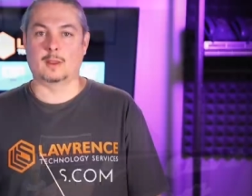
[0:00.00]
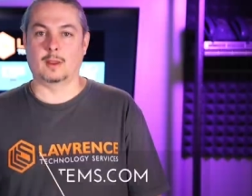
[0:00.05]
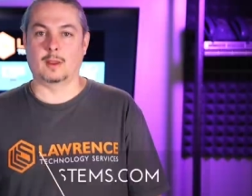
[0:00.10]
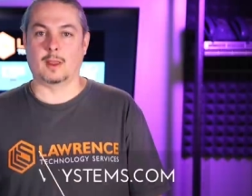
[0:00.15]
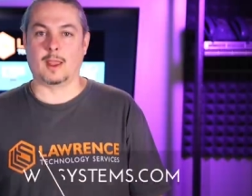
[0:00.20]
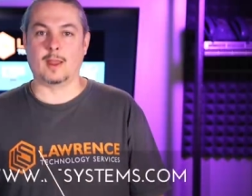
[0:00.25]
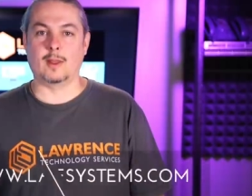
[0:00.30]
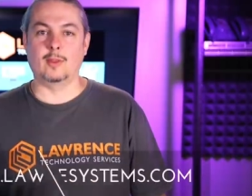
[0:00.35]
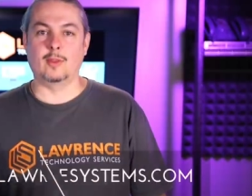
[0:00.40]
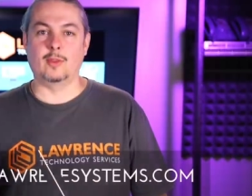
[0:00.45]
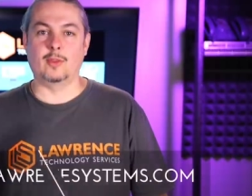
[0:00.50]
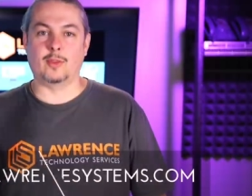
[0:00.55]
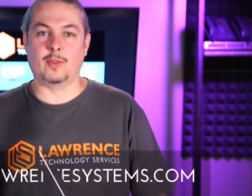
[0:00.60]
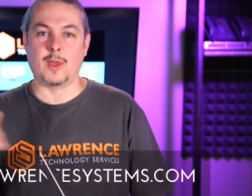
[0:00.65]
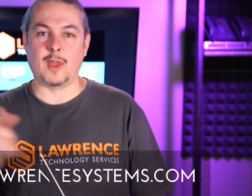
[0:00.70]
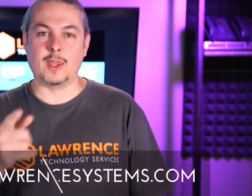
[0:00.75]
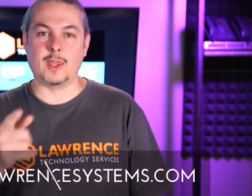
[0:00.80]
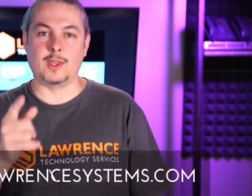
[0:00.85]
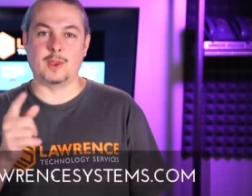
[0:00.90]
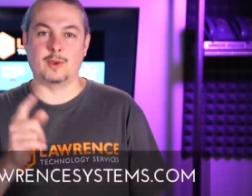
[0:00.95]
And
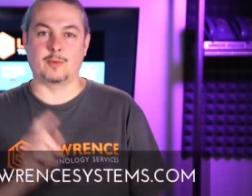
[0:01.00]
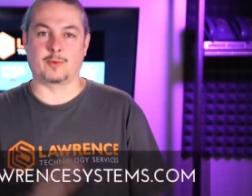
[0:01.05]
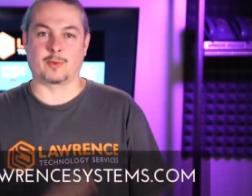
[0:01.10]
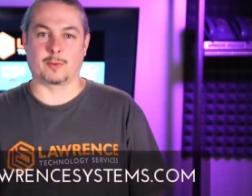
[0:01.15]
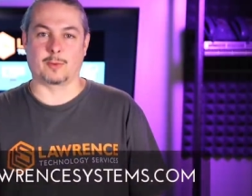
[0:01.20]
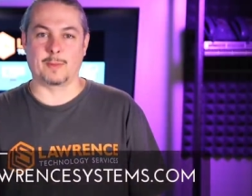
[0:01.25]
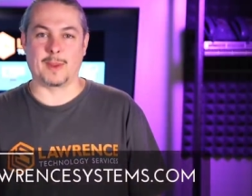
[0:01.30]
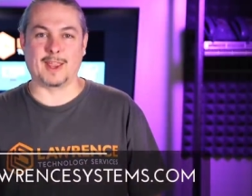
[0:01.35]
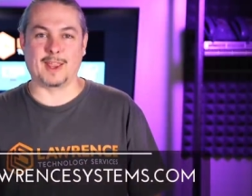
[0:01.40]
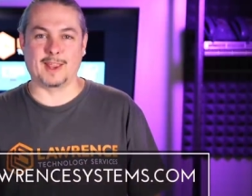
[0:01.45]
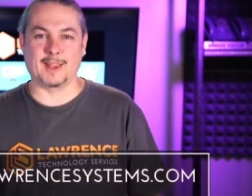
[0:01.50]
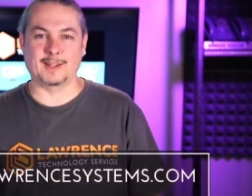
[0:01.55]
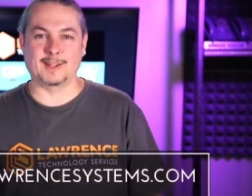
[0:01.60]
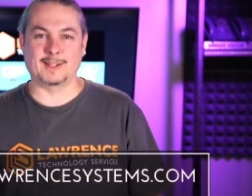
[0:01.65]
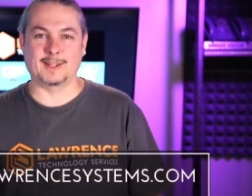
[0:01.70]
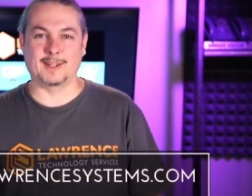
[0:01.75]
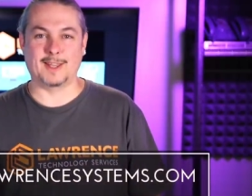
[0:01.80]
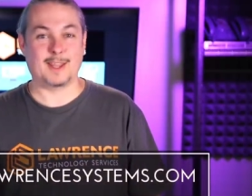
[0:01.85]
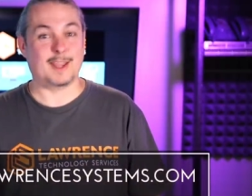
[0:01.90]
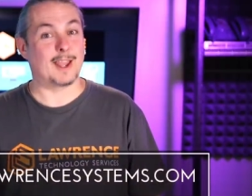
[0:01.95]
thank you for making it
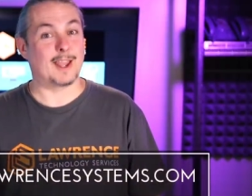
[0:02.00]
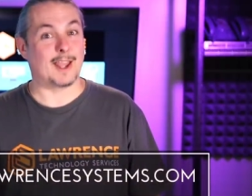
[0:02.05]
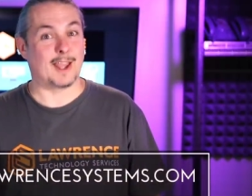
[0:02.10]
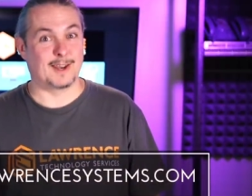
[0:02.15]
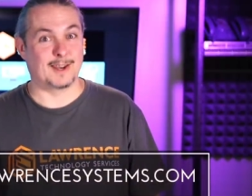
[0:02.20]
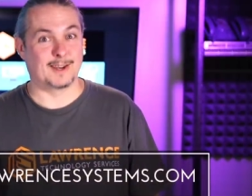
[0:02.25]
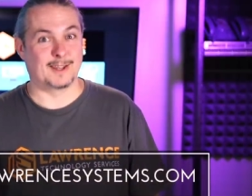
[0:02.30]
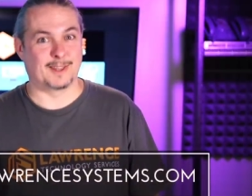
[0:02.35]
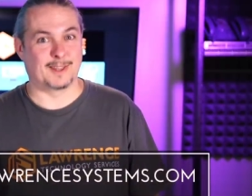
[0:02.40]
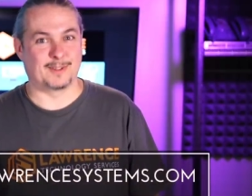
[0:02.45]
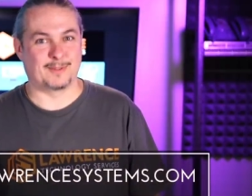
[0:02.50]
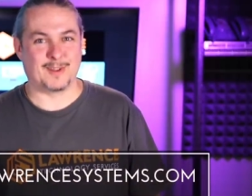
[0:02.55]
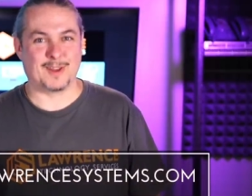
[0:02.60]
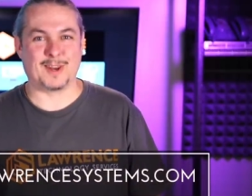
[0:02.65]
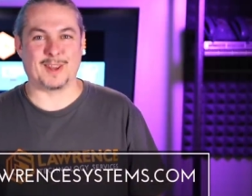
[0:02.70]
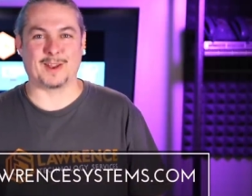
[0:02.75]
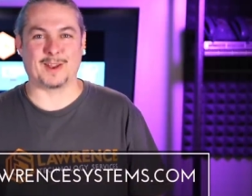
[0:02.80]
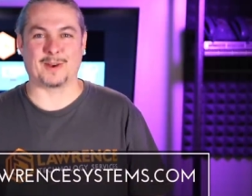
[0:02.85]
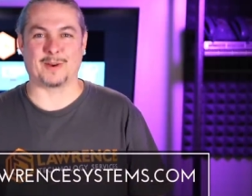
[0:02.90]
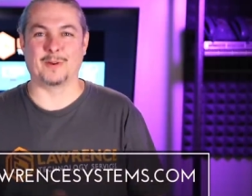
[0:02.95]
to the end of the
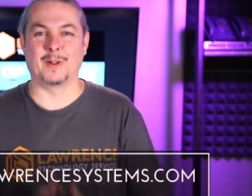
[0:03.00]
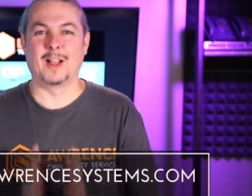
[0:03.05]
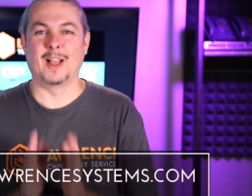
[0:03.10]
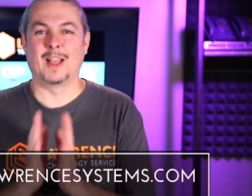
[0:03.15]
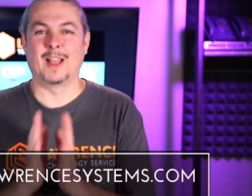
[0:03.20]
video.